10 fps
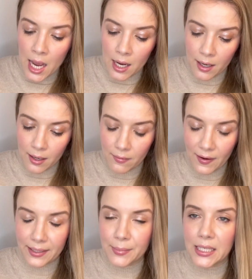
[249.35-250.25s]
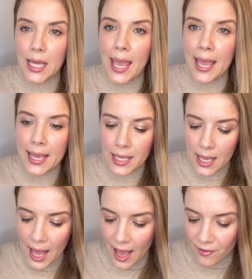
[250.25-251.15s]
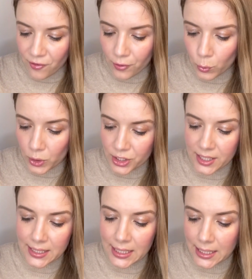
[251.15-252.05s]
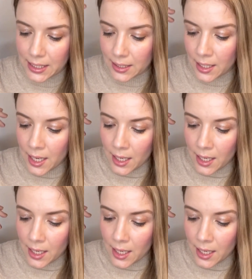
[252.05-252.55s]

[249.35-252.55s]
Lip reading: vitamin A, F, quercetin,